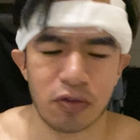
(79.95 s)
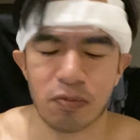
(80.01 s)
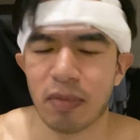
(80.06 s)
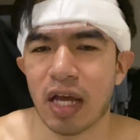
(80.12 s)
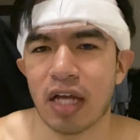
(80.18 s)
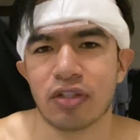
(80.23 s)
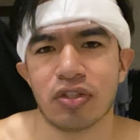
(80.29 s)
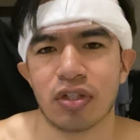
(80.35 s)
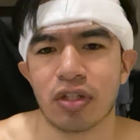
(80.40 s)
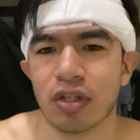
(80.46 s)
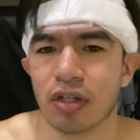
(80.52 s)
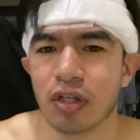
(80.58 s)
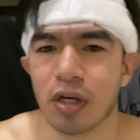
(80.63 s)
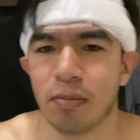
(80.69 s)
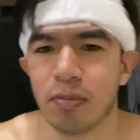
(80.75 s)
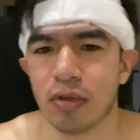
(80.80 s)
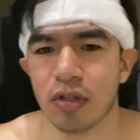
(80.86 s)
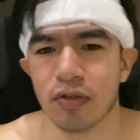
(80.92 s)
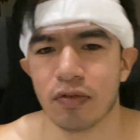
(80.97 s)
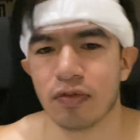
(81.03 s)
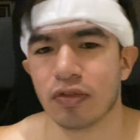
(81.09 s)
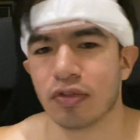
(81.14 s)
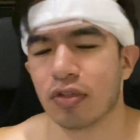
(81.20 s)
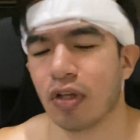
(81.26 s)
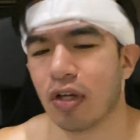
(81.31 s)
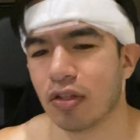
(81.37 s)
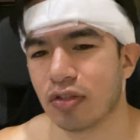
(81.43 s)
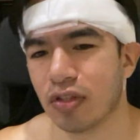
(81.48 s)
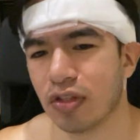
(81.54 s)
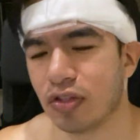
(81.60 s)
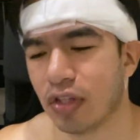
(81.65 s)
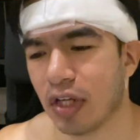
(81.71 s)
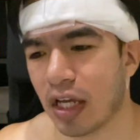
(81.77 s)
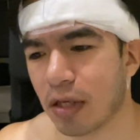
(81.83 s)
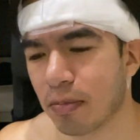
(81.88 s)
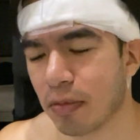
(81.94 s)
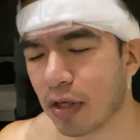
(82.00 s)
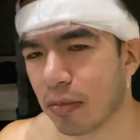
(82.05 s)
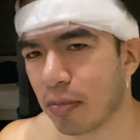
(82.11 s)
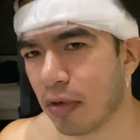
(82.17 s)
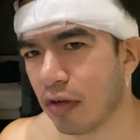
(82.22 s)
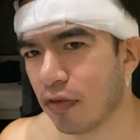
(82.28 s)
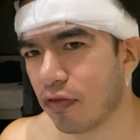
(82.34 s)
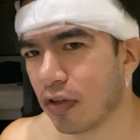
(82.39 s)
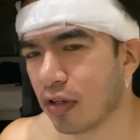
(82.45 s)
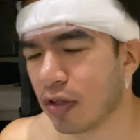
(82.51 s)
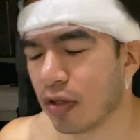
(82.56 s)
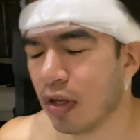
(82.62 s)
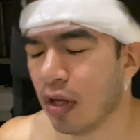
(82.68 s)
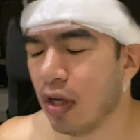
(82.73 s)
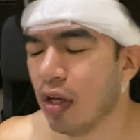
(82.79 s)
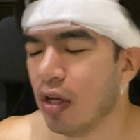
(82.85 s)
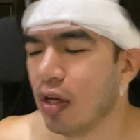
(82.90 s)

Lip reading: smashing a couple of sausage egg McMuffin